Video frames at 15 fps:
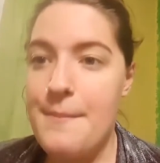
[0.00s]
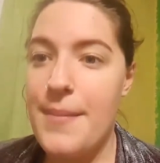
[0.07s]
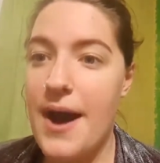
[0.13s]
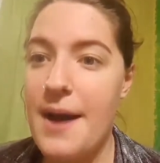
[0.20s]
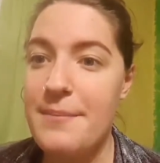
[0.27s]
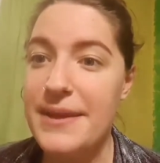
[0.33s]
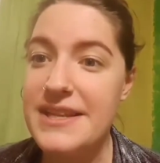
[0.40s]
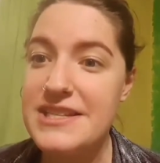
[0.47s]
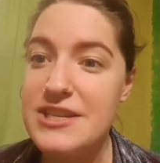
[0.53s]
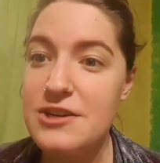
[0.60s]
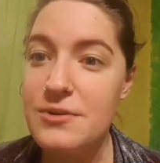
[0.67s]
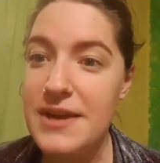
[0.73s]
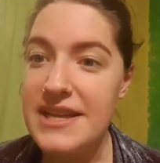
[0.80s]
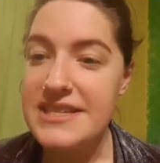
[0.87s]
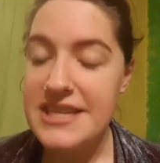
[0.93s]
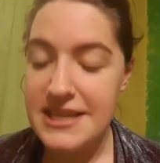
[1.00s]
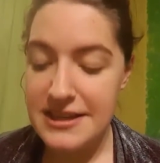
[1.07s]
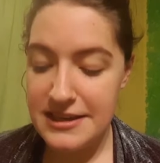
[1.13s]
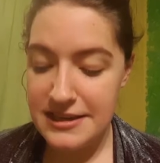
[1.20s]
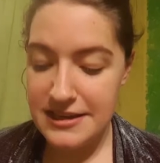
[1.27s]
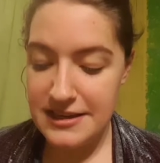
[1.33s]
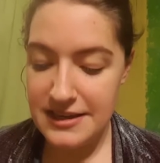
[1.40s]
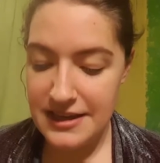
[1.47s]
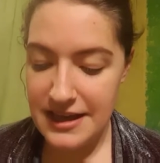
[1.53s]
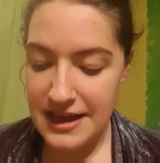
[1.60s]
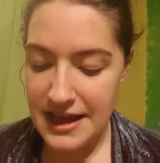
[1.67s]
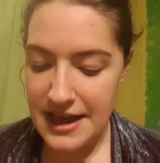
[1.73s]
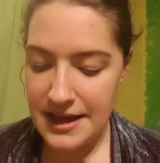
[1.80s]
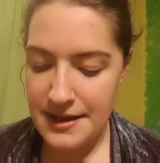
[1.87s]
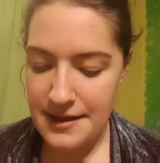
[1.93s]
pop into it.
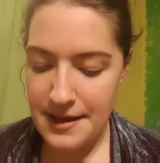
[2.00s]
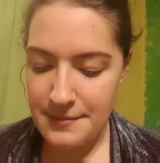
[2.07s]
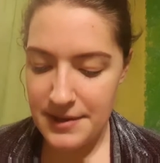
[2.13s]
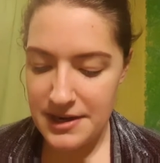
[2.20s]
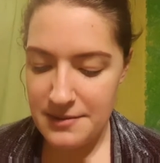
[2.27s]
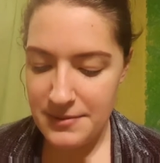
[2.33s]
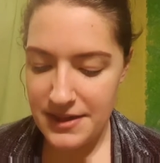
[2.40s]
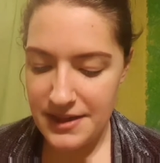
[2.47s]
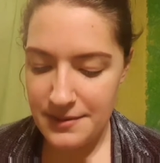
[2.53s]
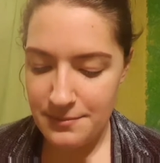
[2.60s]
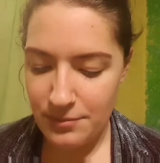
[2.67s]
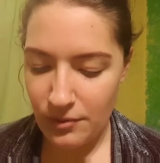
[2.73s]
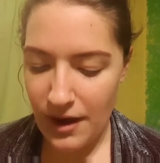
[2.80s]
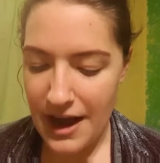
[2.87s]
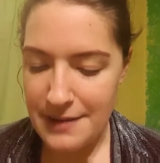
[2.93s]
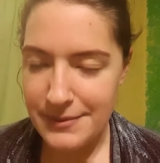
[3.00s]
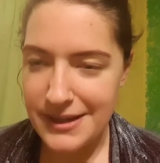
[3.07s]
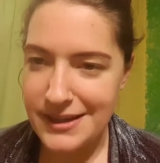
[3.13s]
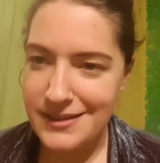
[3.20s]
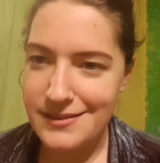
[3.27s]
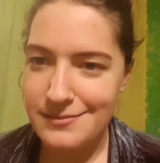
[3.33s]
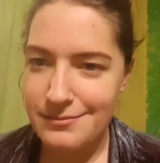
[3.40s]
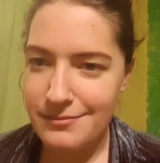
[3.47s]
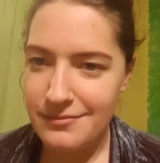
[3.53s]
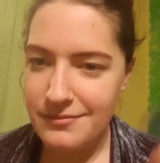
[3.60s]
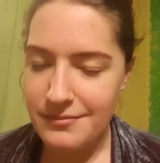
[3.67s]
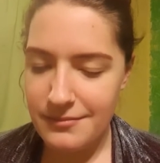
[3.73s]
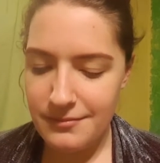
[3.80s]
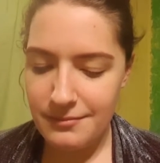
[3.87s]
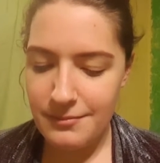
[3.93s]
I'm gonna be priming
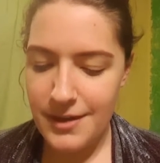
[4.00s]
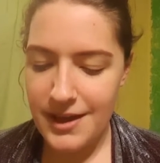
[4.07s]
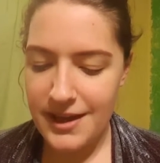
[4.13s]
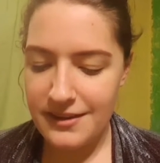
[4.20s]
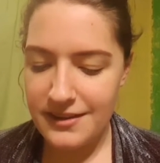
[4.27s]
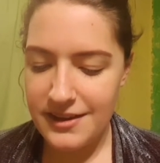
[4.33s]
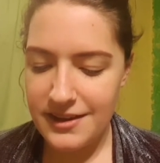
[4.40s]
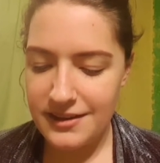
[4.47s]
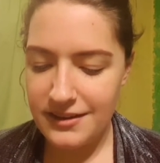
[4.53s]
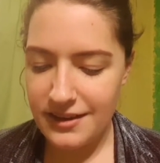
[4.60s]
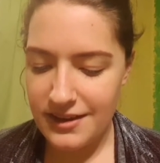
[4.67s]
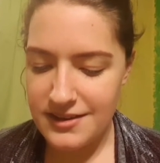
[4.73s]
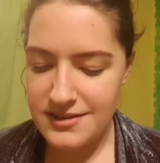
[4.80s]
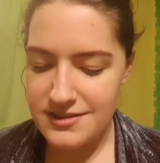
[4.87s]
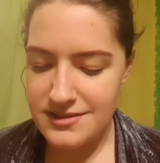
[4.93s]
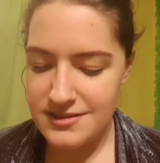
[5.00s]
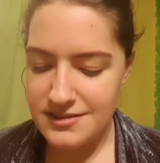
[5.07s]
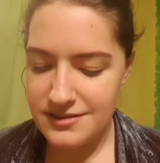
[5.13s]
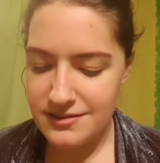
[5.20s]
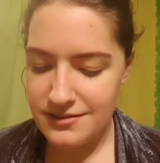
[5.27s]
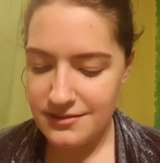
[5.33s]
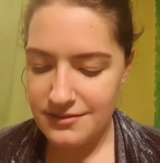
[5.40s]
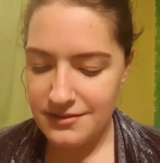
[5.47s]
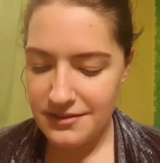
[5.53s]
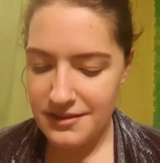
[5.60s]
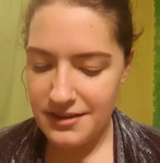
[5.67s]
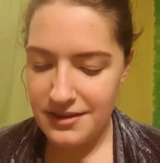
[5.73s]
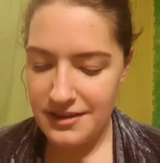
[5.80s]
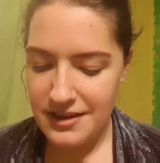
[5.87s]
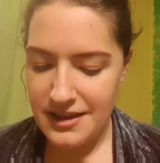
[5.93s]
my eyelid because
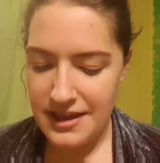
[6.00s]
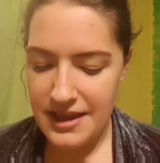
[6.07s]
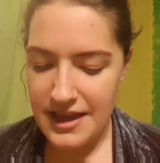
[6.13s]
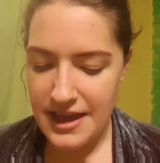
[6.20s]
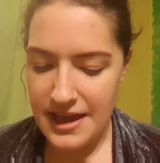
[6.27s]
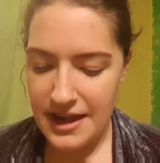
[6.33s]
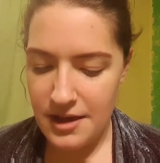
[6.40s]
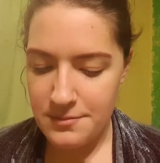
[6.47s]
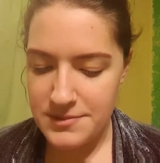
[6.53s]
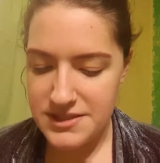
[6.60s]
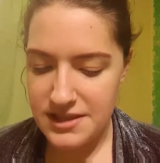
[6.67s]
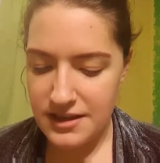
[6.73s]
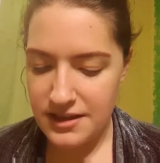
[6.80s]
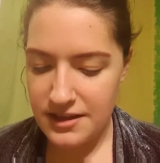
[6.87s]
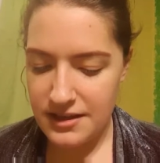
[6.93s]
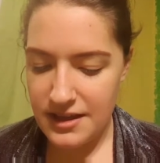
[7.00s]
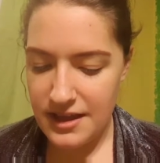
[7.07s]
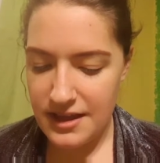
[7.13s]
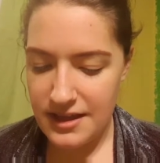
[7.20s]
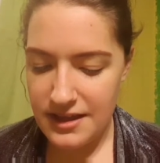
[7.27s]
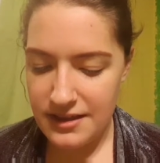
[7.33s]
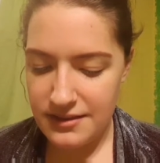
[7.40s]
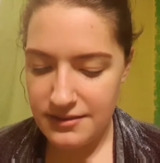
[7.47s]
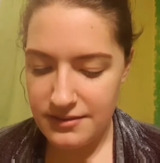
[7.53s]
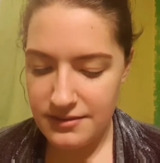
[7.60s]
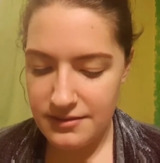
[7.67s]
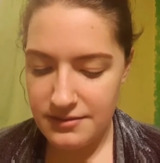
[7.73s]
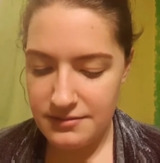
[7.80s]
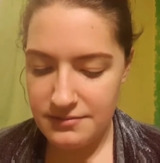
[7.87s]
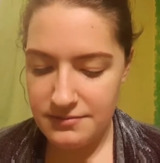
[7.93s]
it helps the
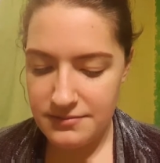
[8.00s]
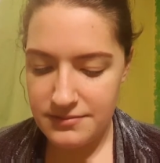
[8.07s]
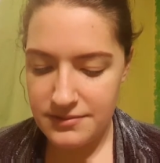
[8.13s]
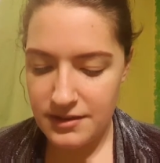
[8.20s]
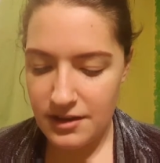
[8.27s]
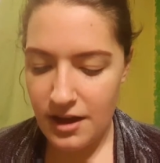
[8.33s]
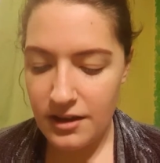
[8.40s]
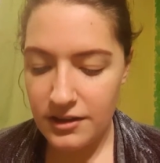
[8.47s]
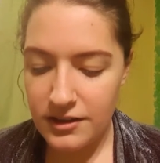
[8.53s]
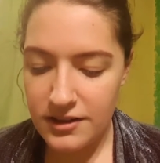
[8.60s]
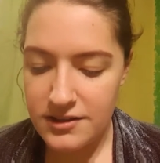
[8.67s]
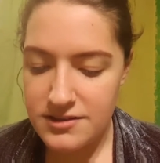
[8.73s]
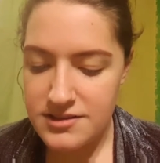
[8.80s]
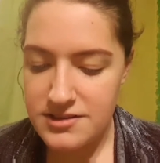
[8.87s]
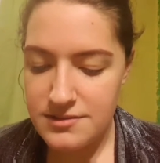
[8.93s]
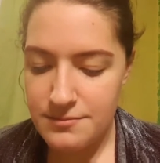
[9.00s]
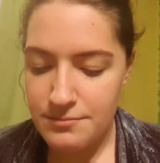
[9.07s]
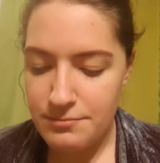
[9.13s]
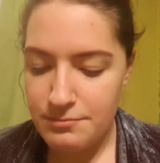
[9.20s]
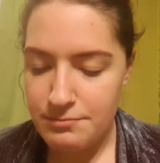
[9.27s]
colors